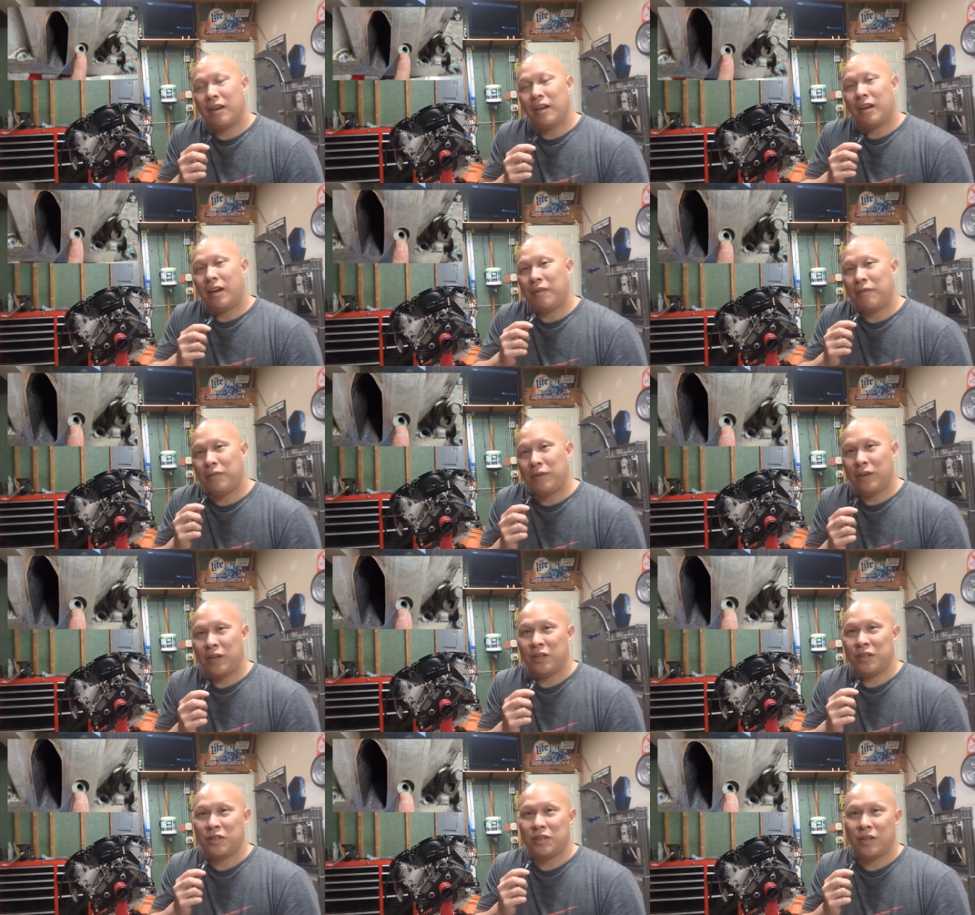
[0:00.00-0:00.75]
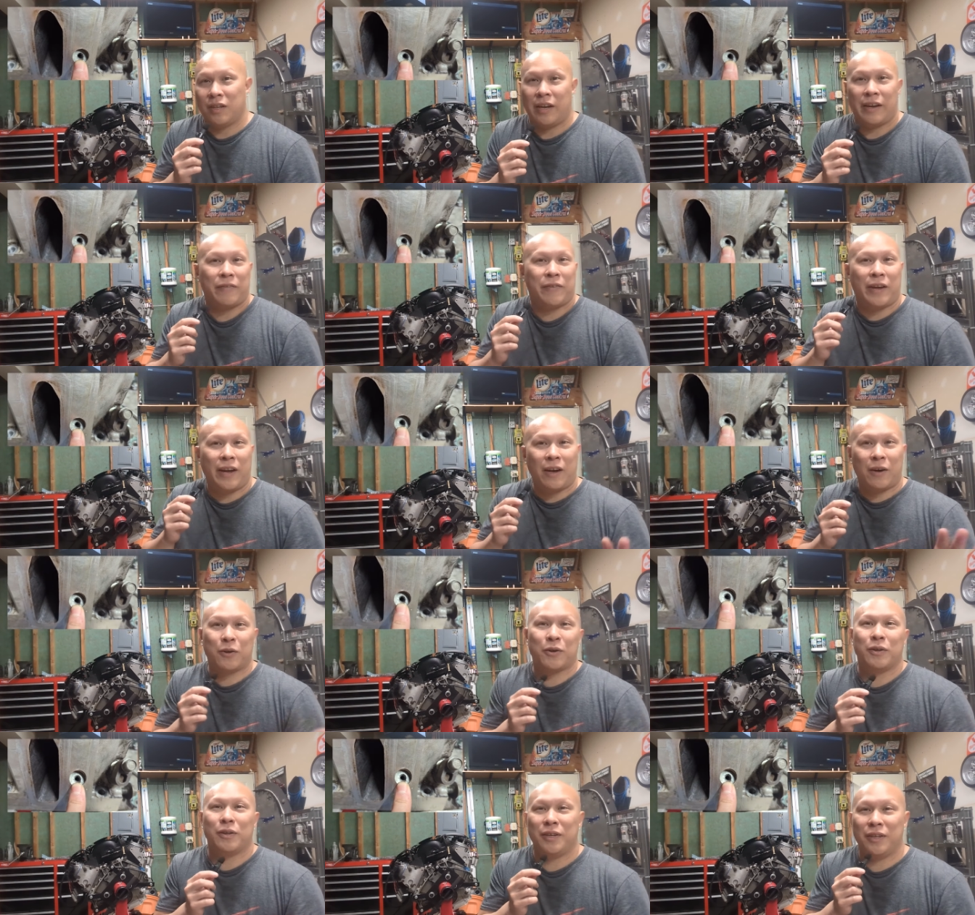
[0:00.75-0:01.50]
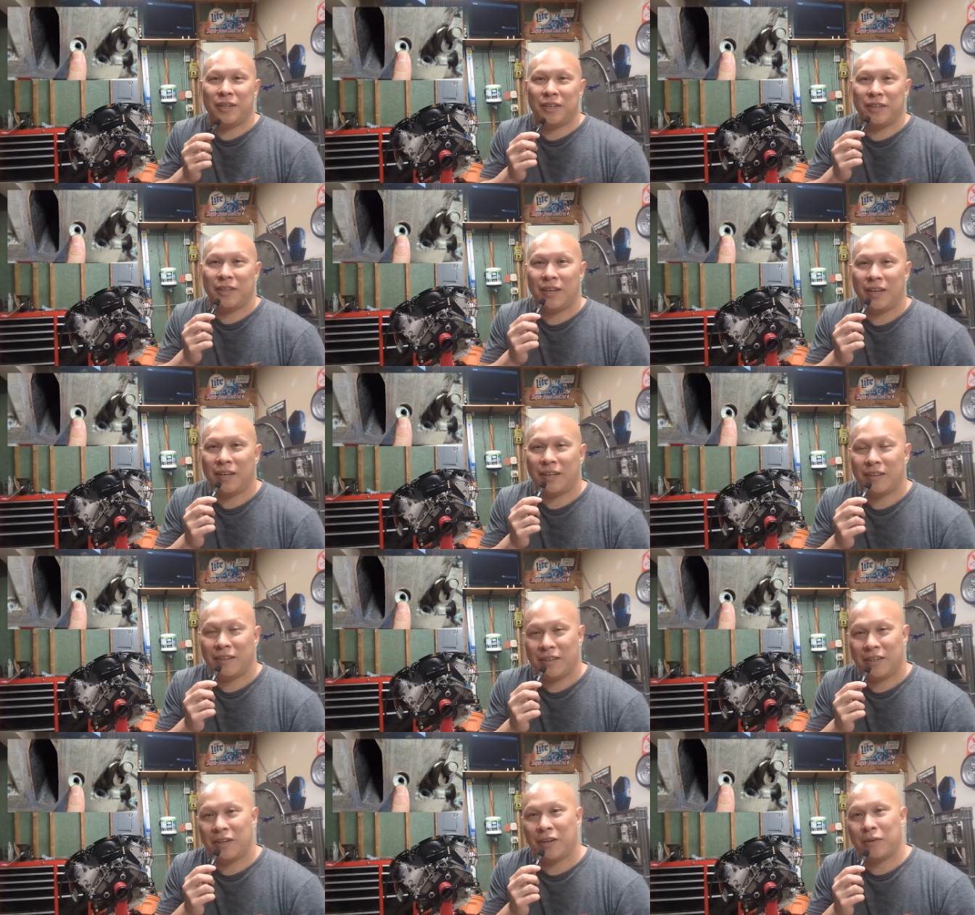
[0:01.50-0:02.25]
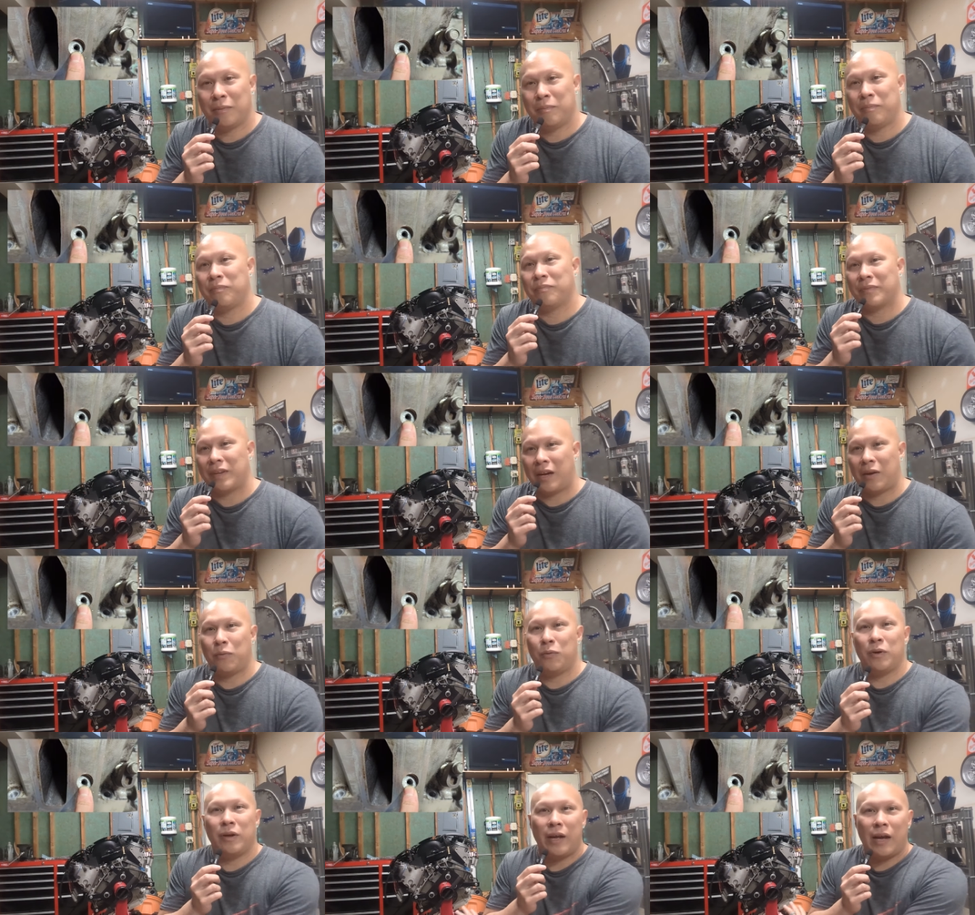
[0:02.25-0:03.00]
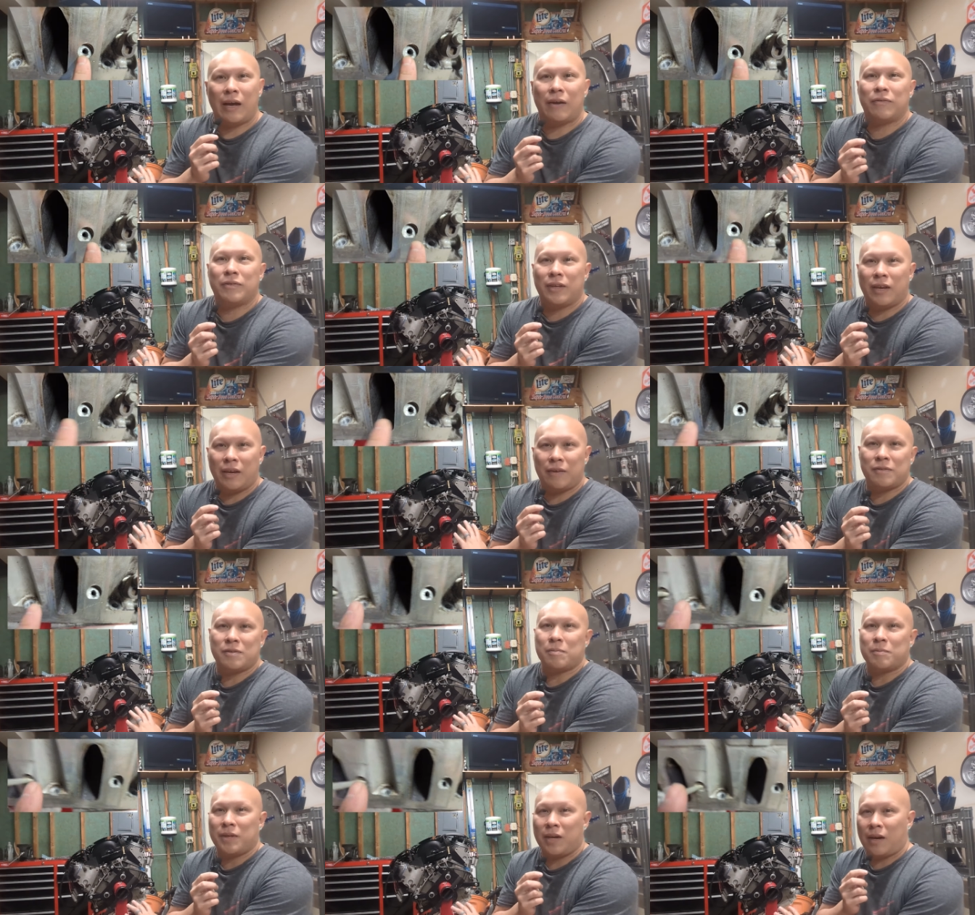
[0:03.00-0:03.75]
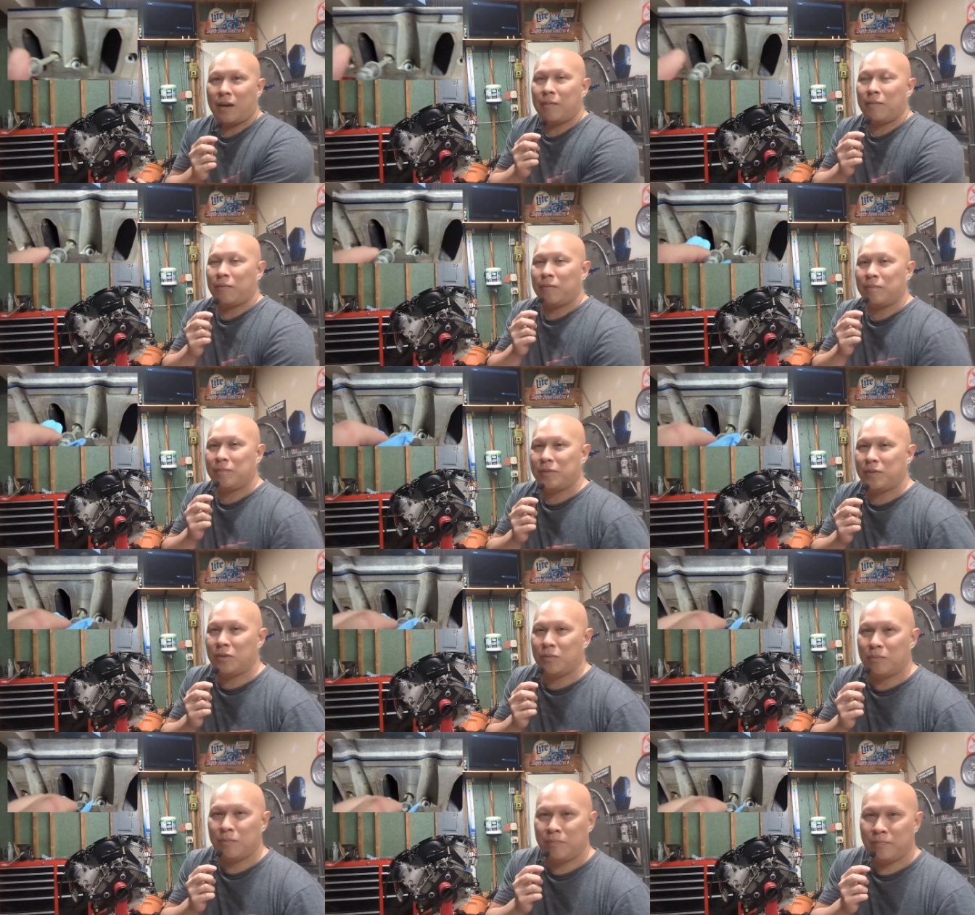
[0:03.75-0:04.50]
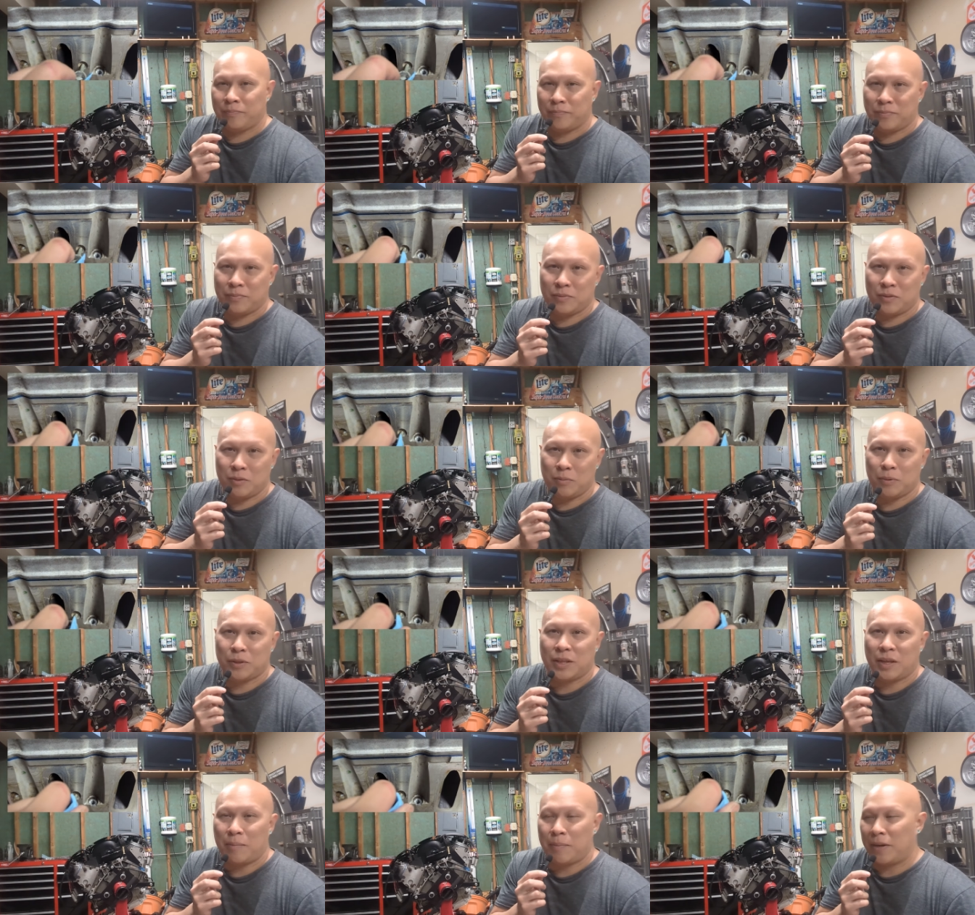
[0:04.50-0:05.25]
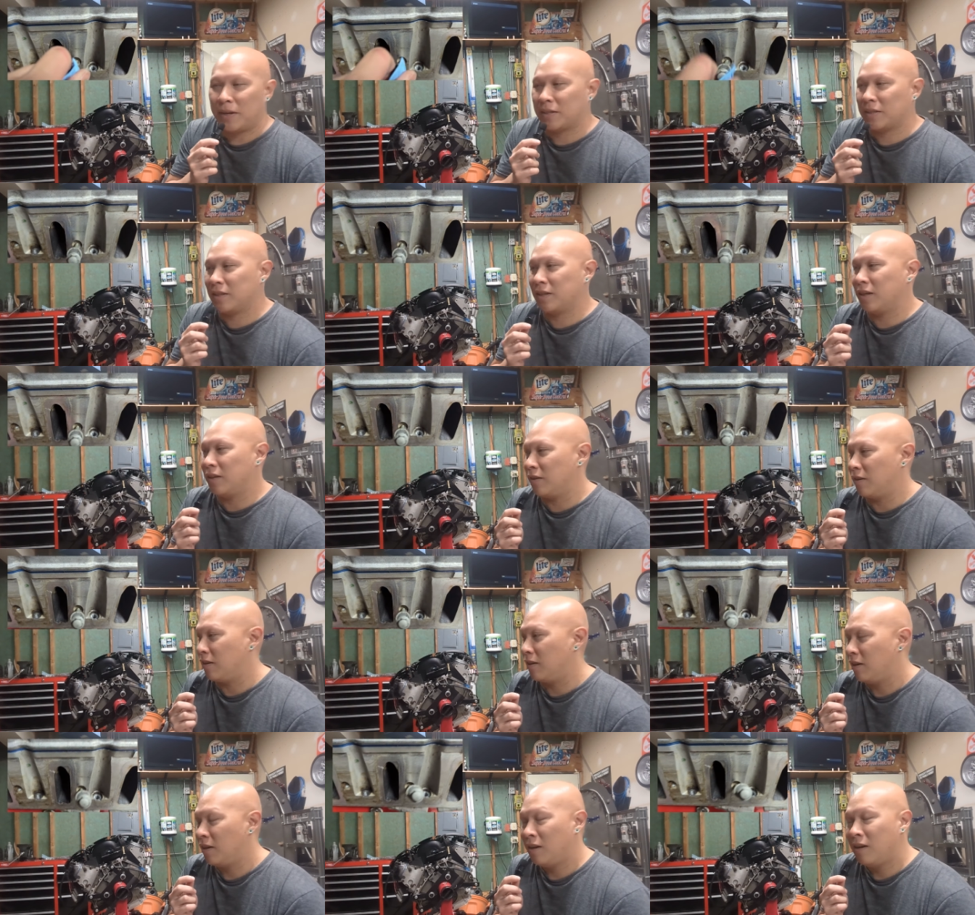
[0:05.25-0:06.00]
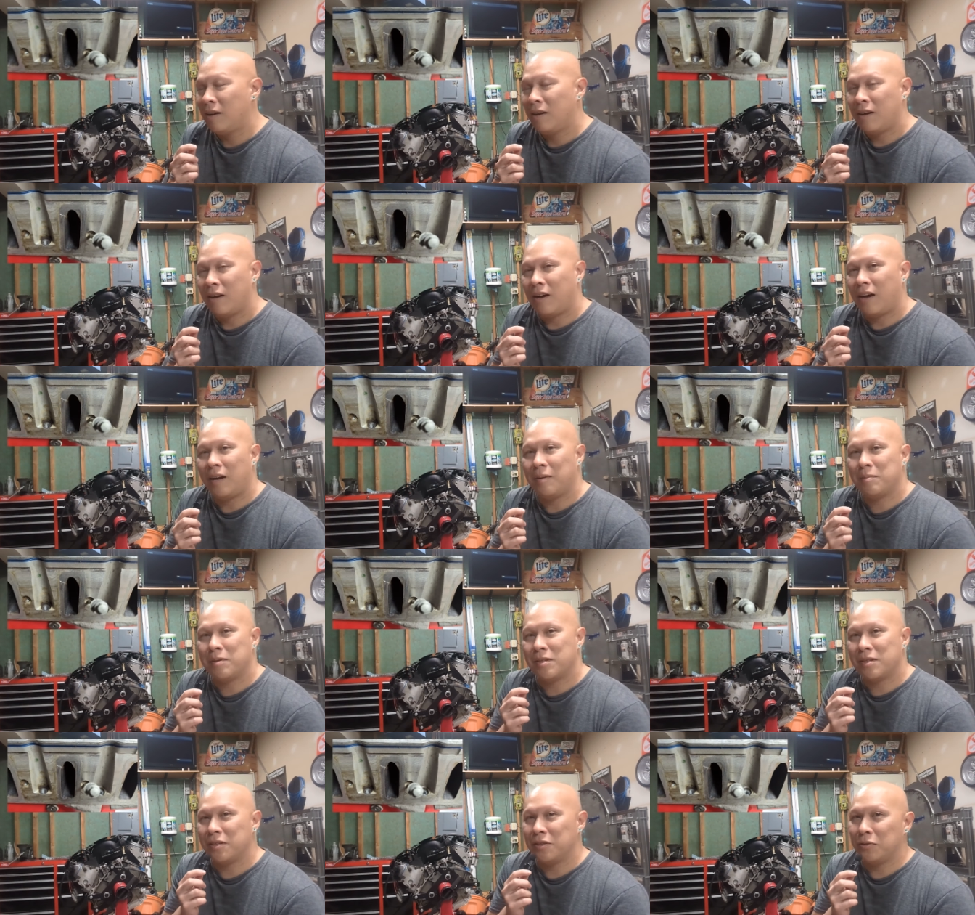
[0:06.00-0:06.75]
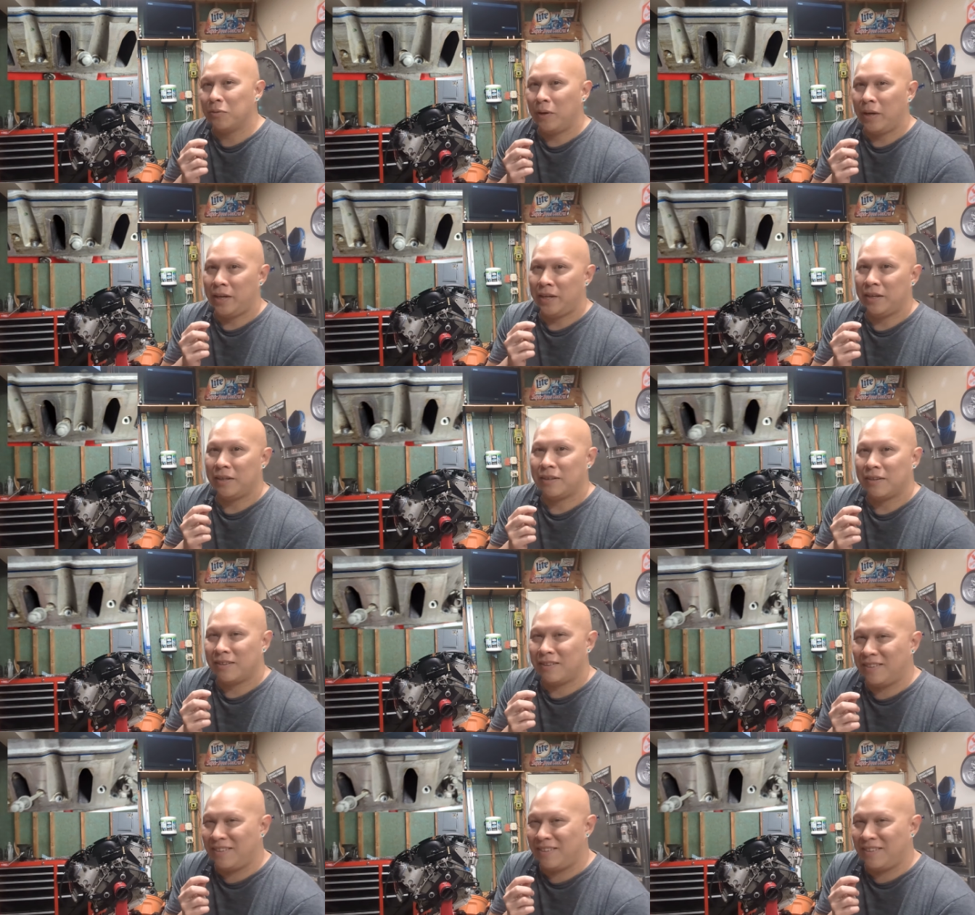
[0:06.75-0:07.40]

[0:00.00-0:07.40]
and I finished and I've calculated that, you know, I would have to have some time to, to put that back together. I'm still waiting.